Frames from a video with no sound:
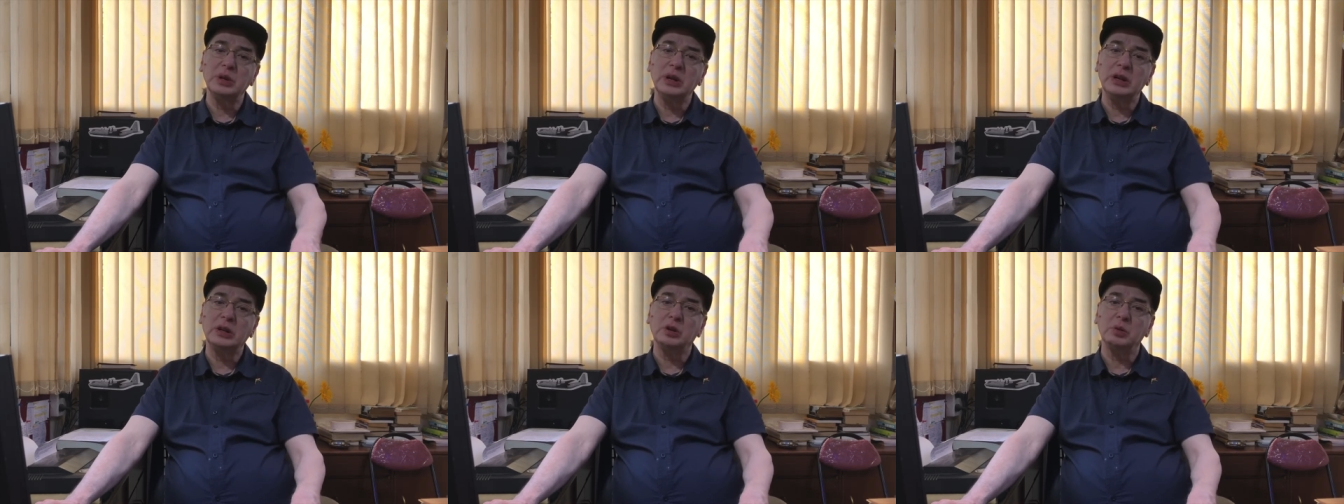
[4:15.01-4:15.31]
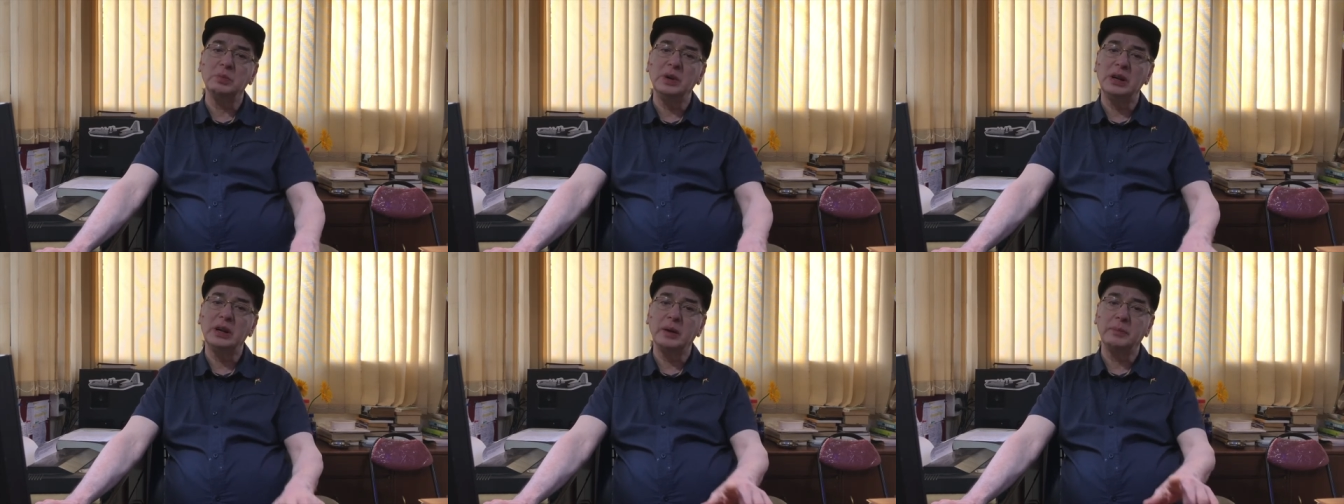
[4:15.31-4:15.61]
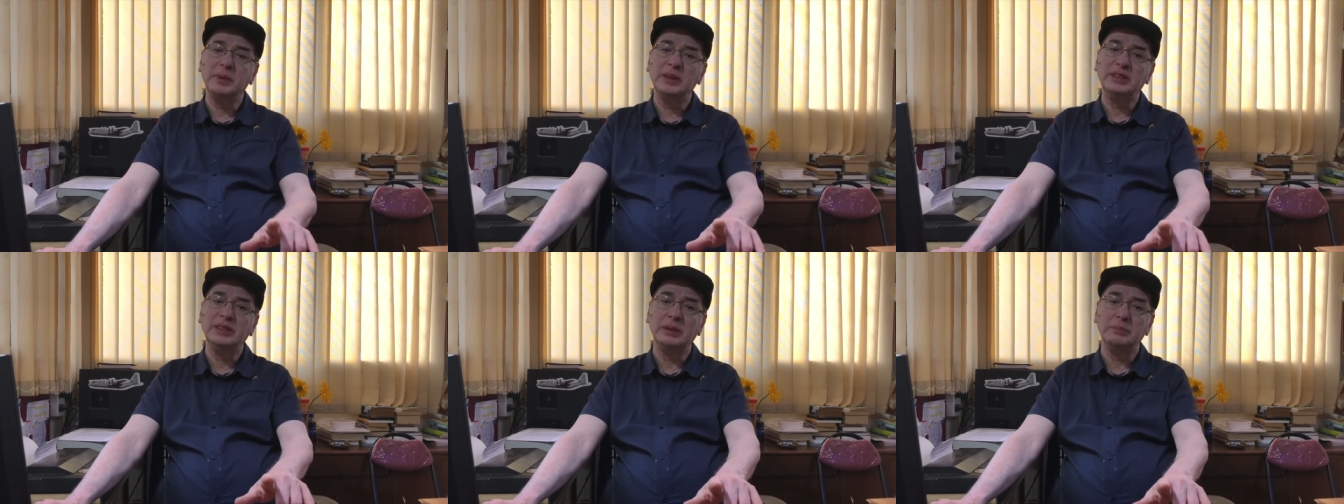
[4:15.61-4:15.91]
need to build
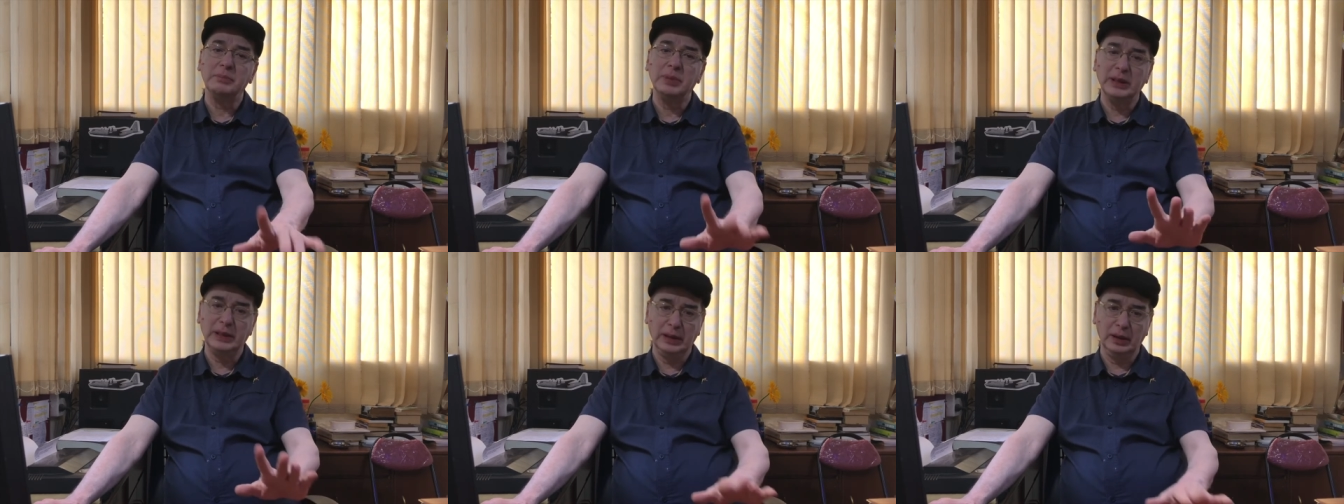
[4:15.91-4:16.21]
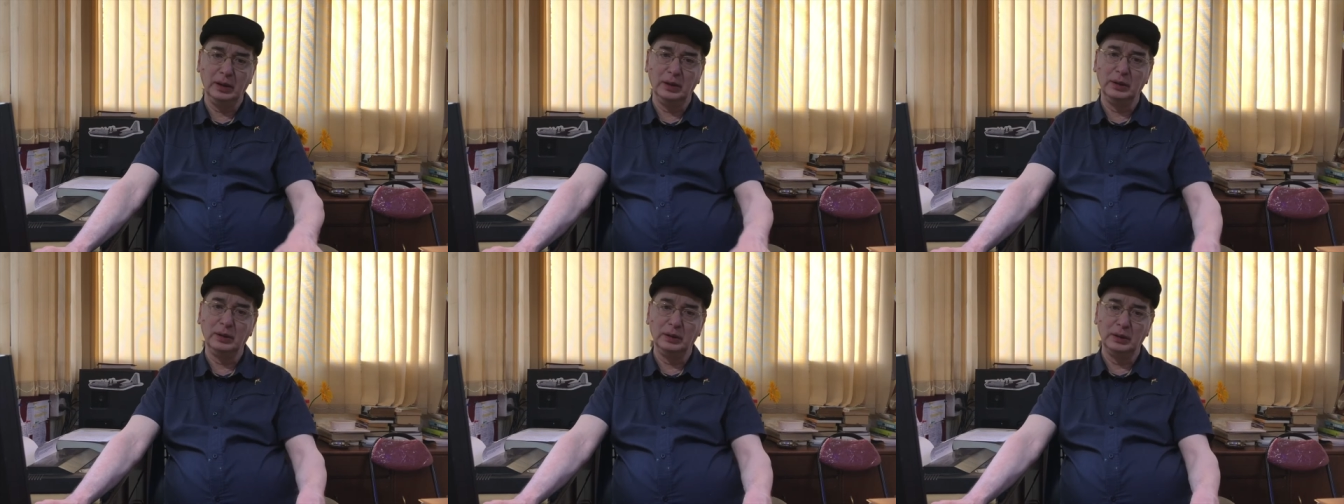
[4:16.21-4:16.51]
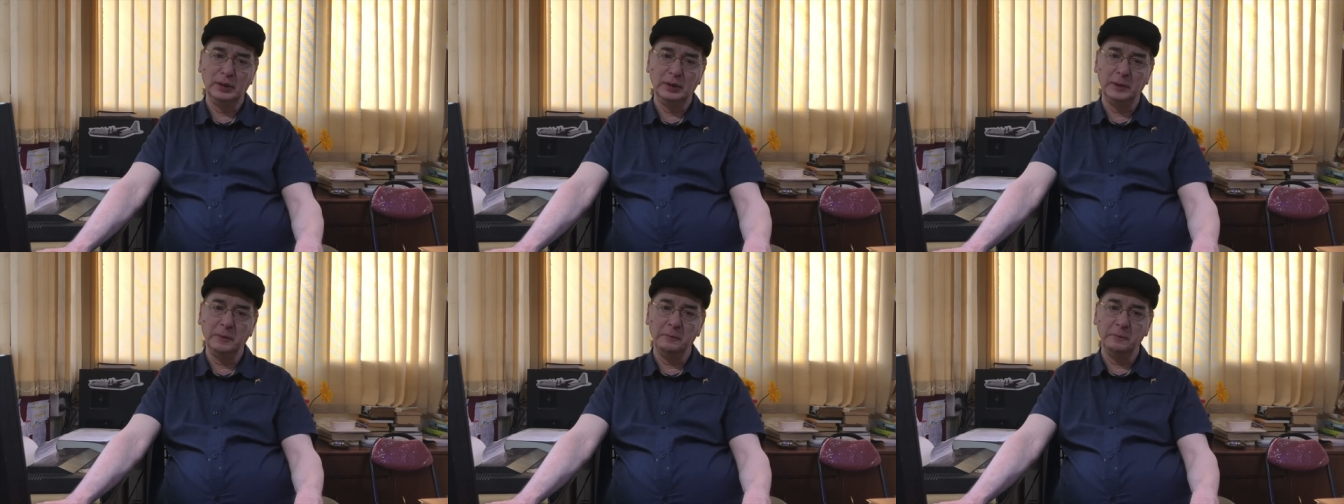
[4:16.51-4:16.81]
up is empathy.
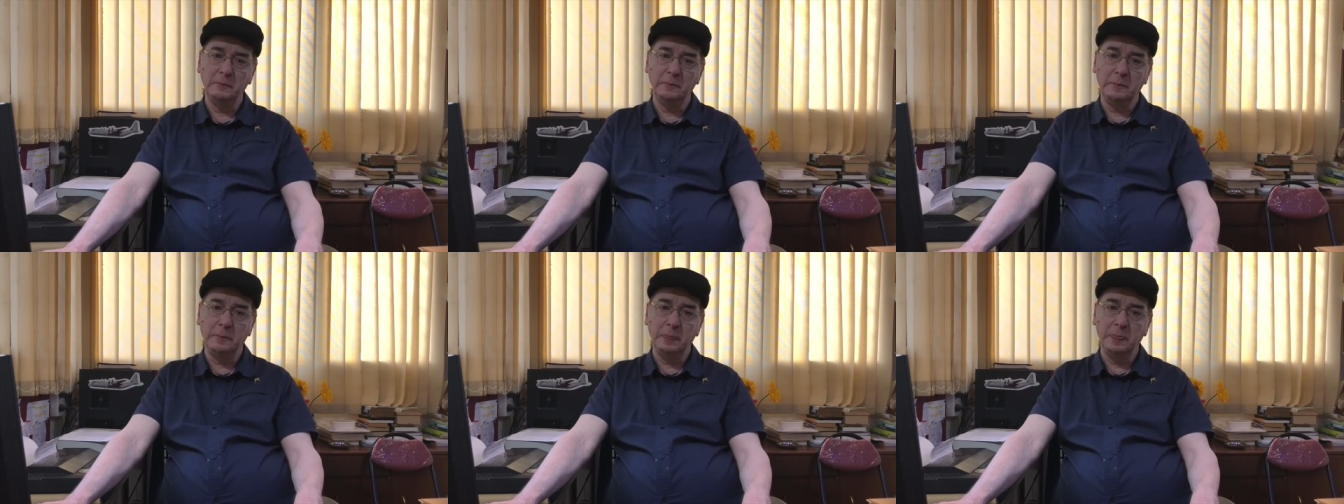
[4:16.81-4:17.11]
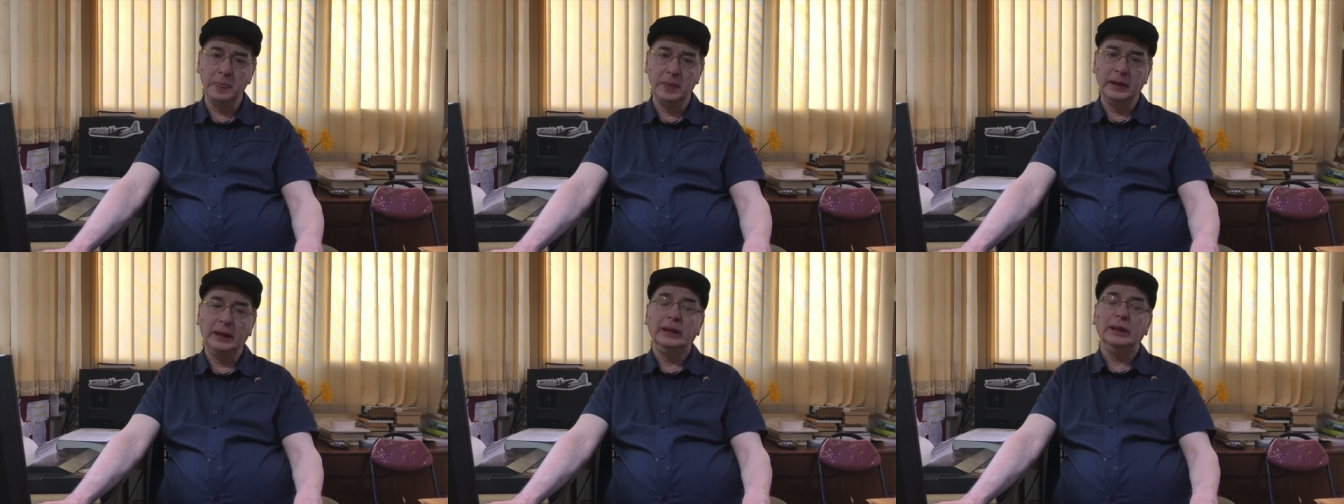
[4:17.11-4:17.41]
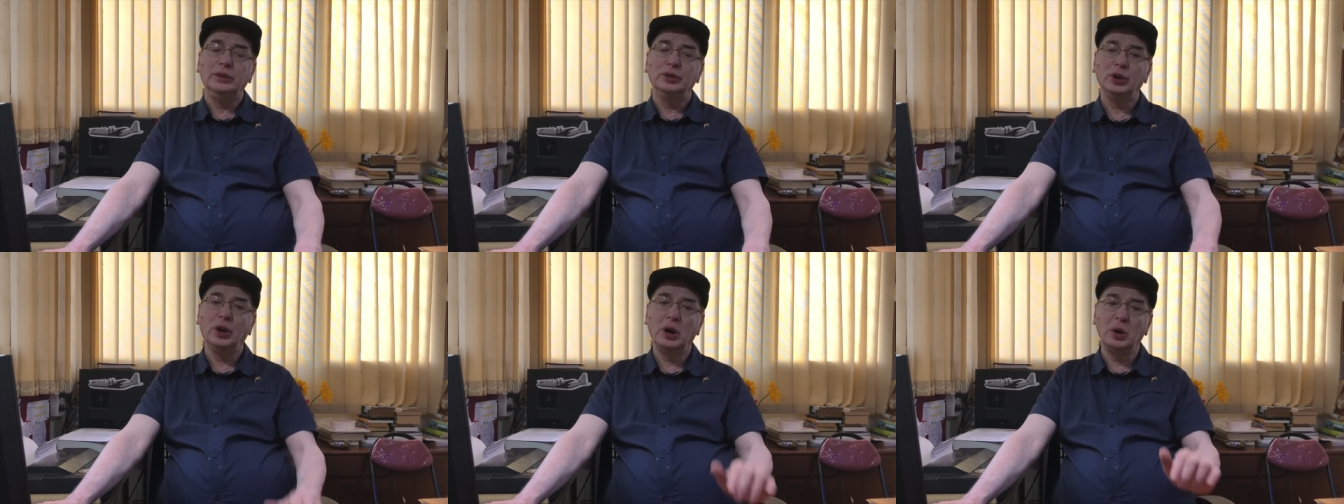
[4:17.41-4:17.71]

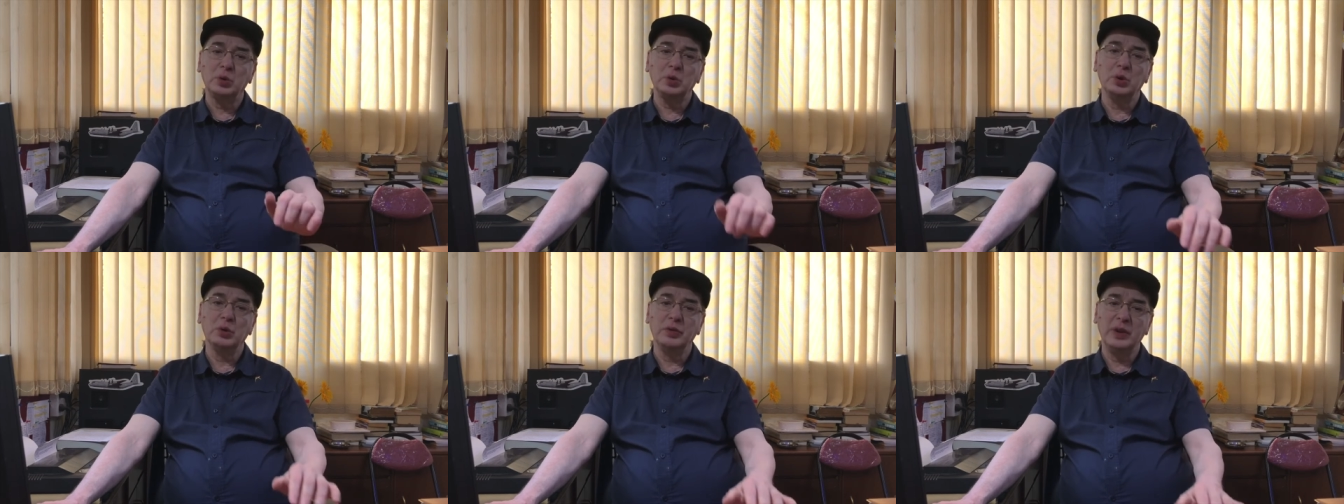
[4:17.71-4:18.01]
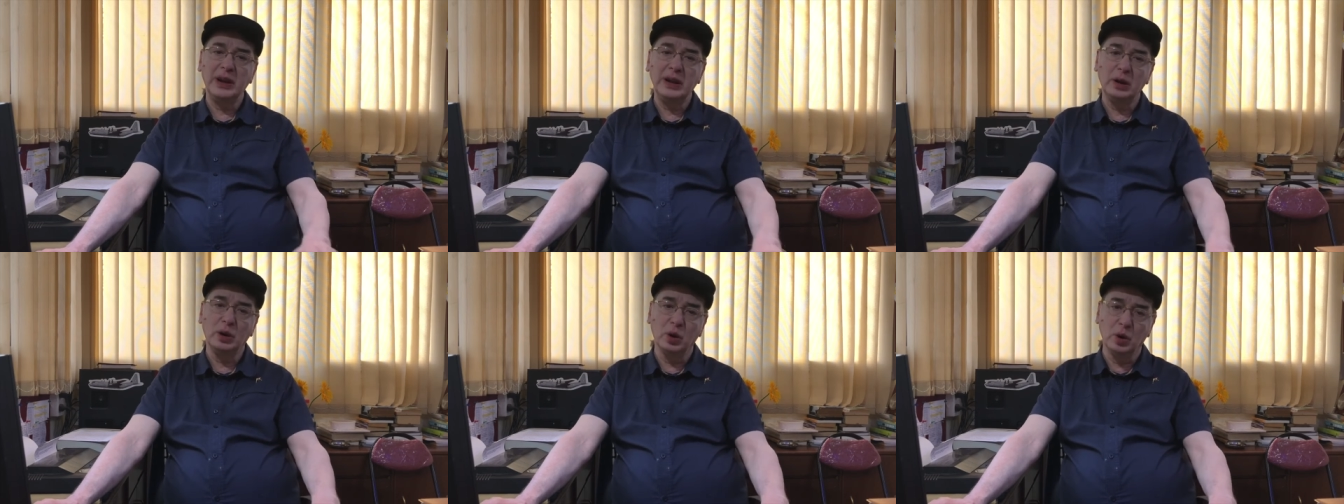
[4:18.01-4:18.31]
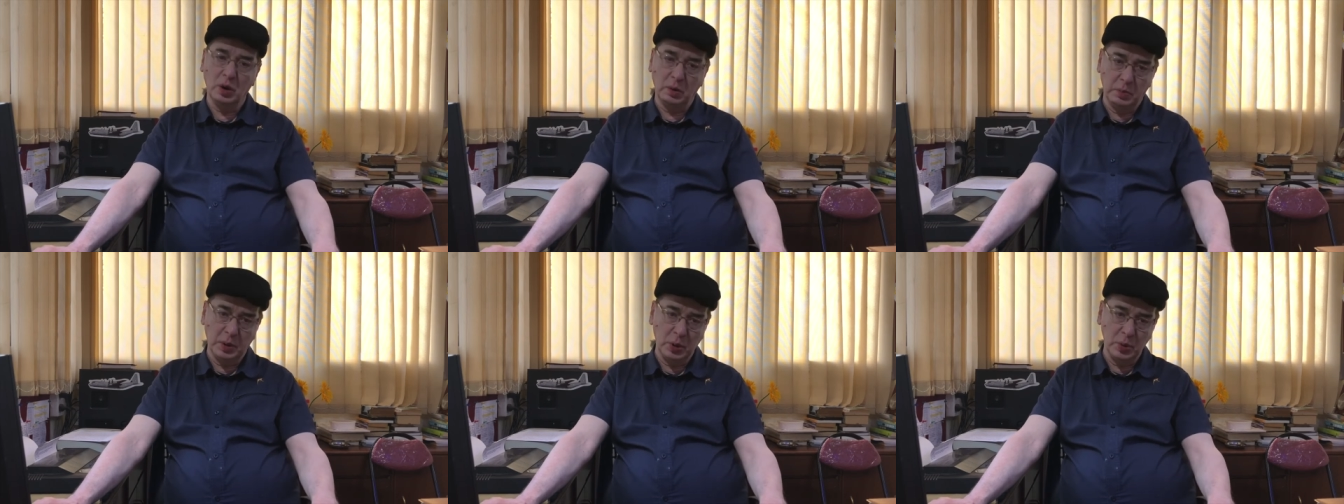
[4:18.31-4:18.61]
So how do we go
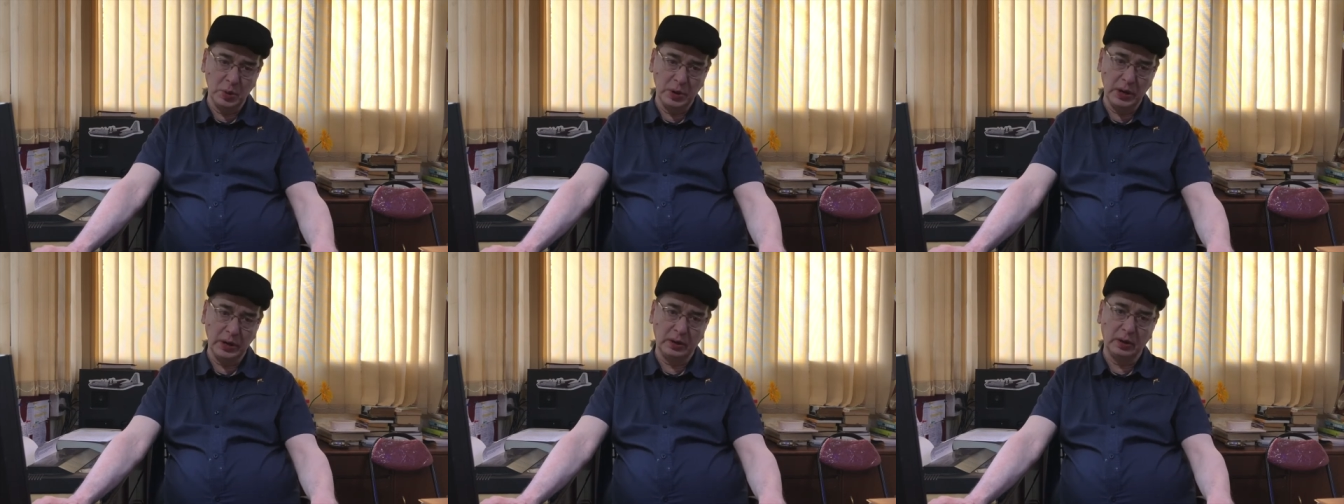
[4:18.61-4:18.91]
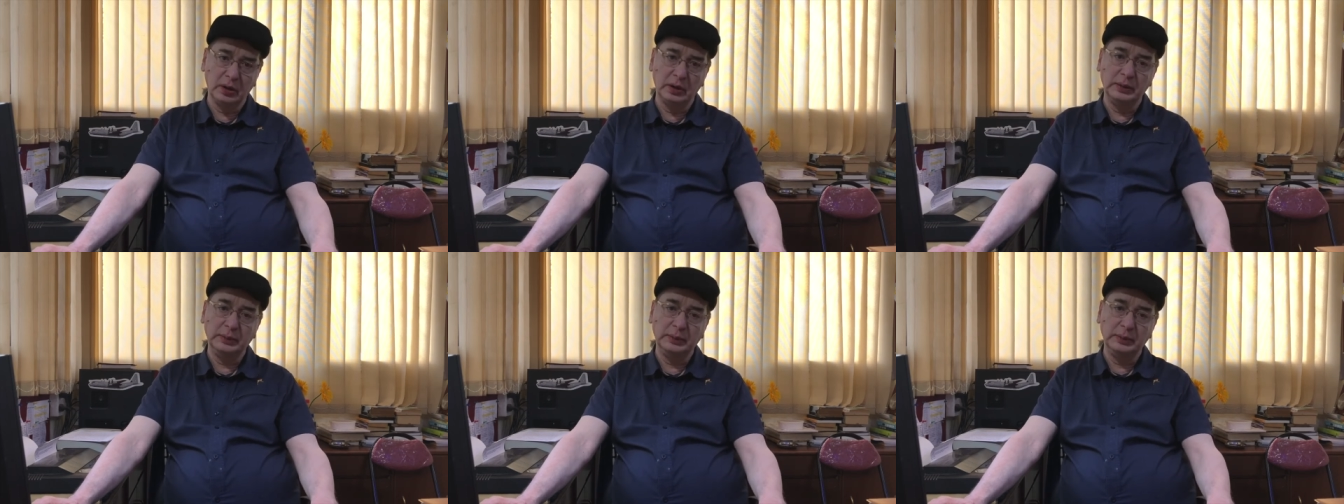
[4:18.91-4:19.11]
about it?